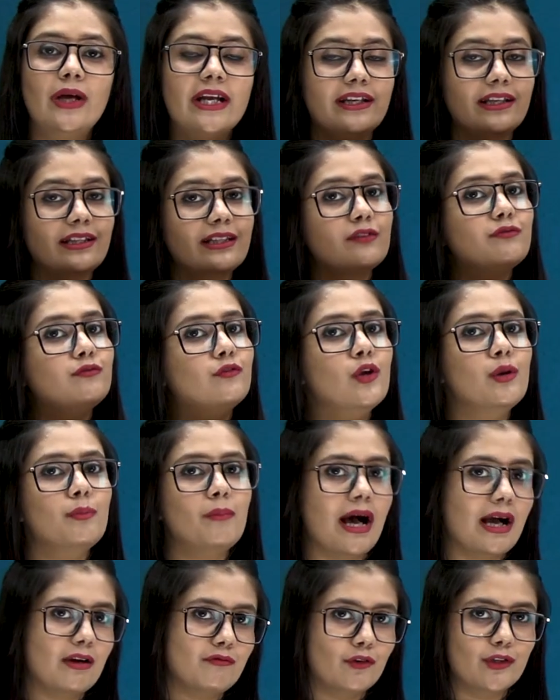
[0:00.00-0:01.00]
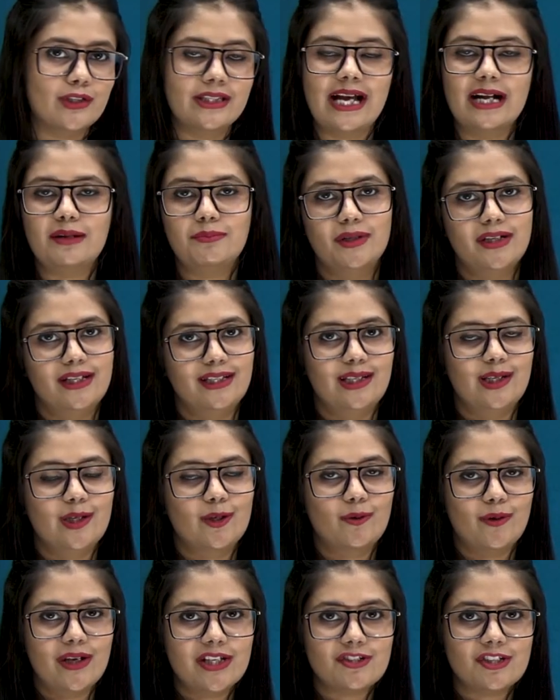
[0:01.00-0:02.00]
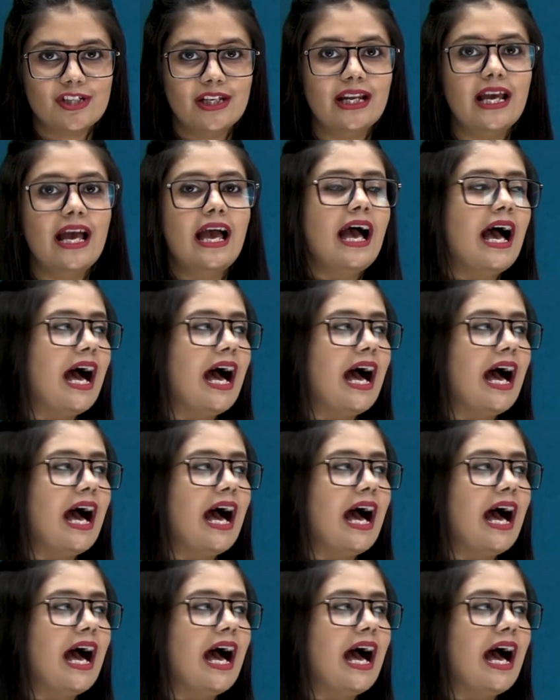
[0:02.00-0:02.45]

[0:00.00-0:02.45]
getting the full mark for that particular question.